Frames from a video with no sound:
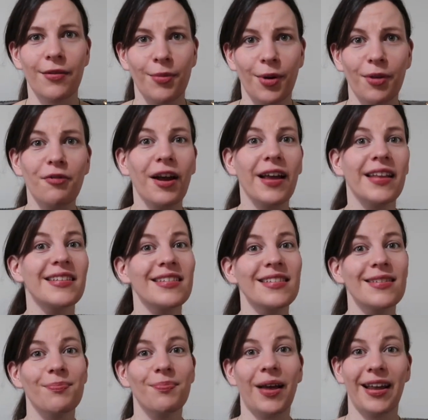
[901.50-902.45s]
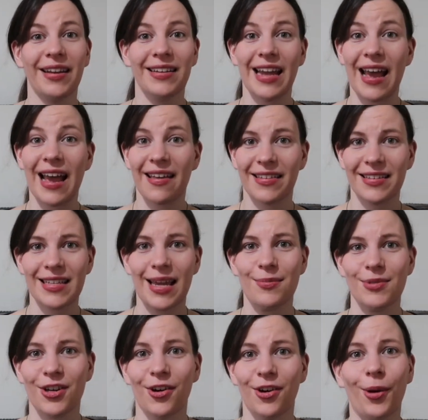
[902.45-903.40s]
with my friends, and yet at the
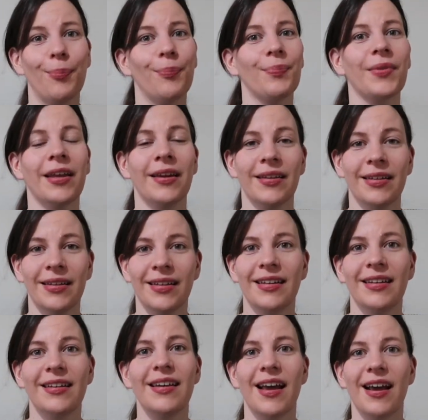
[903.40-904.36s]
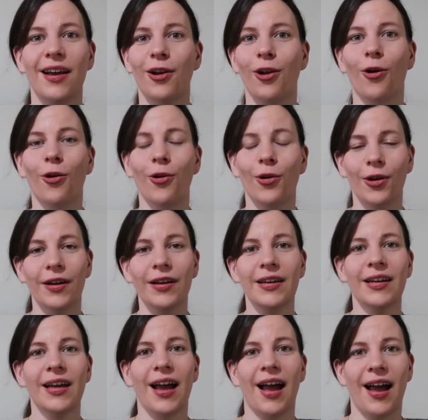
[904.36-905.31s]
same time knit along
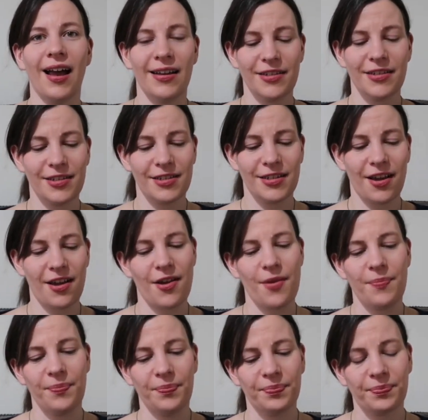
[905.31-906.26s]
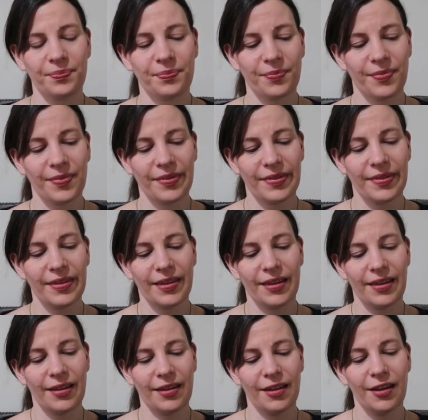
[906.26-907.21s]
and
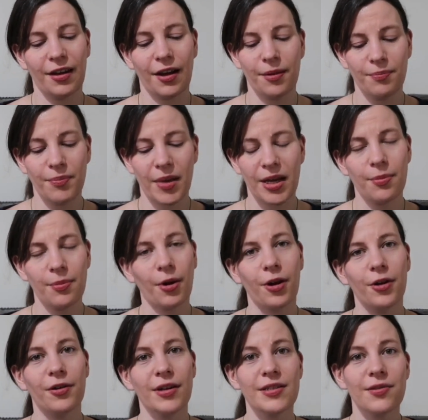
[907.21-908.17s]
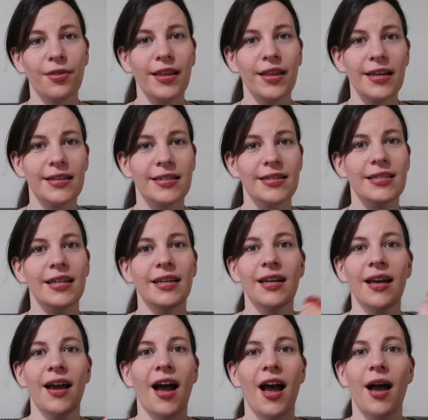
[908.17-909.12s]
you know, make progress on this.
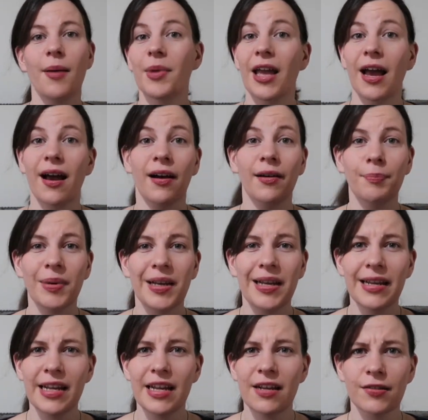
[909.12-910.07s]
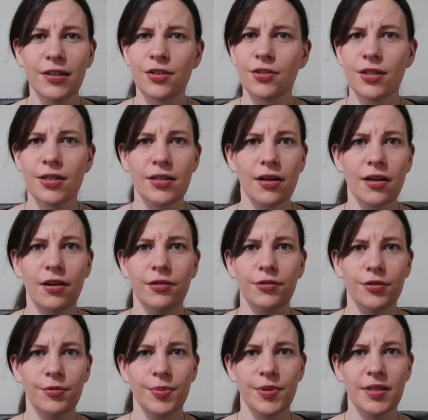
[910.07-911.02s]
Yeah, I believe it's just
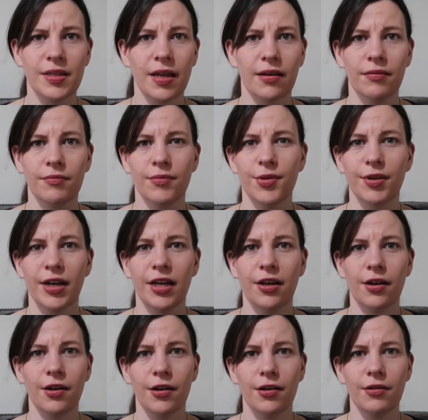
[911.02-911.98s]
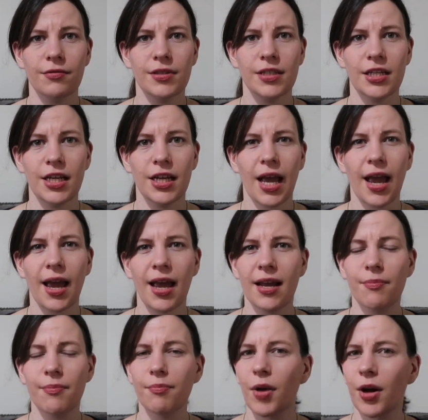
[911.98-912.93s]
100% merino DK.
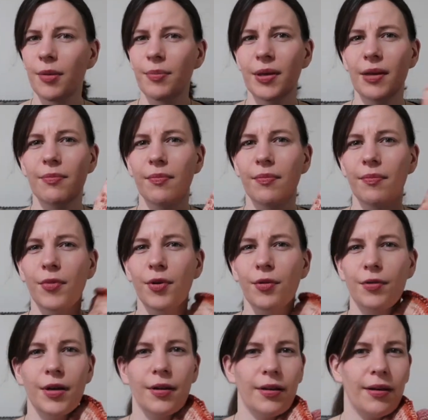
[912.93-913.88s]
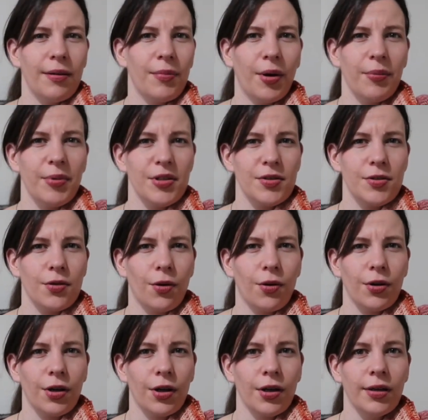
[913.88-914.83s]
It might be
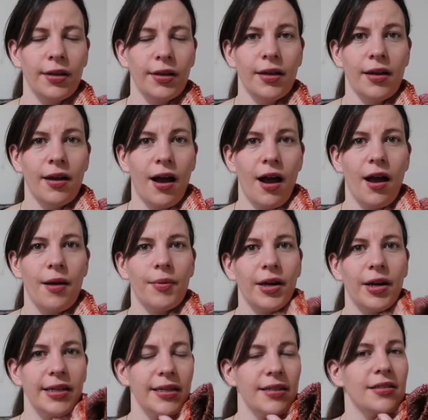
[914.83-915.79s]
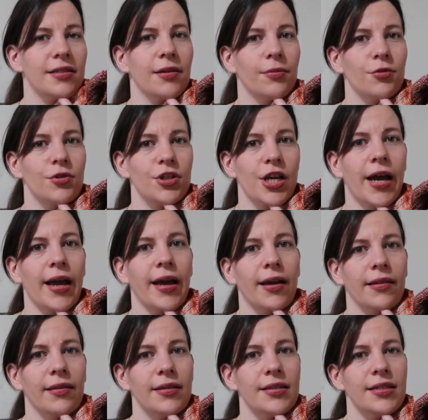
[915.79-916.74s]
sock. I'd need to double
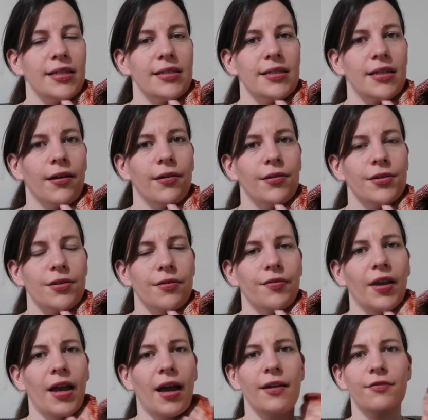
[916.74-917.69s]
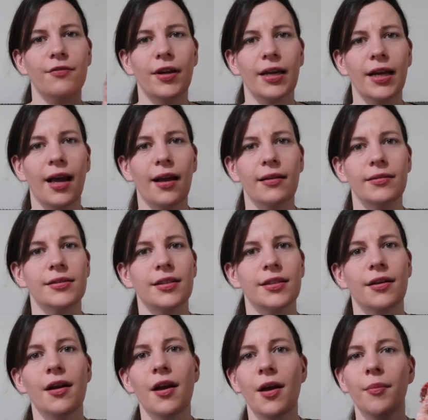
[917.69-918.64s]
check the details of the advent
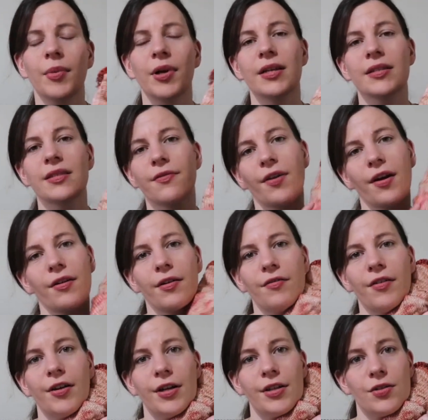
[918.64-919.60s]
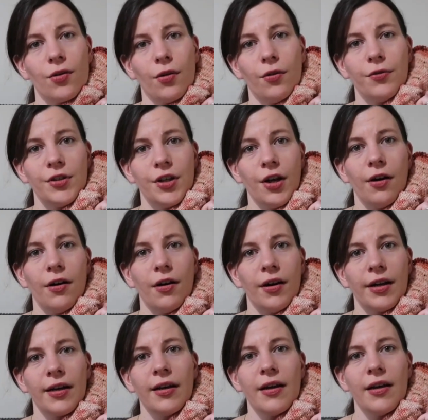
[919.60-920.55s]
calendar, but it's a very, very soft
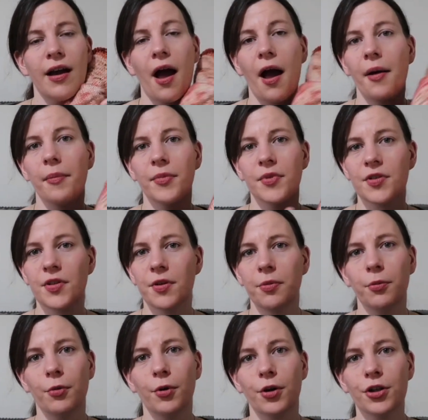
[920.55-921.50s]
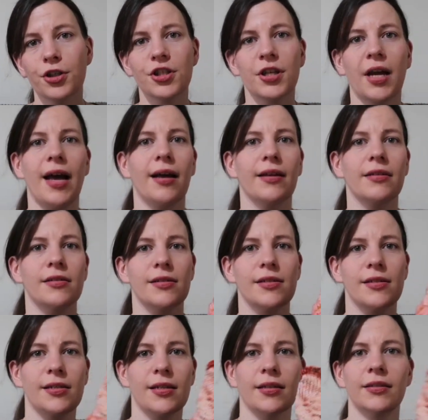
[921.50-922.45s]
yarn, superwash,
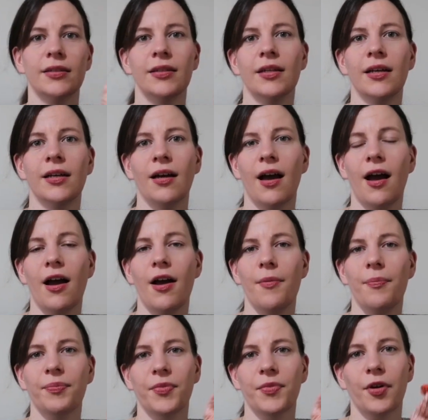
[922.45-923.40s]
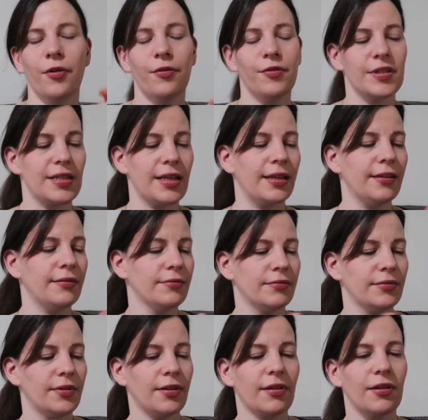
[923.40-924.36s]
and obviously
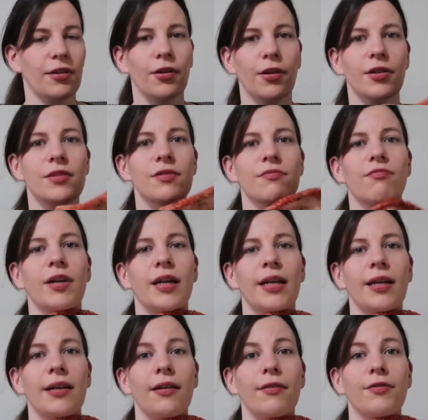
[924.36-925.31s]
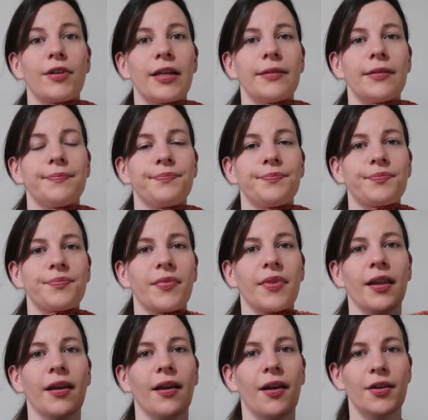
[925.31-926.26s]
looks really lovely
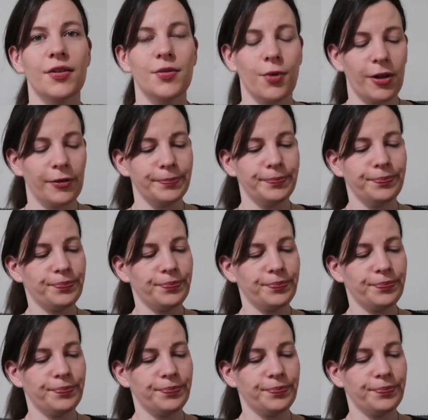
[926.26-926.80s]
as well.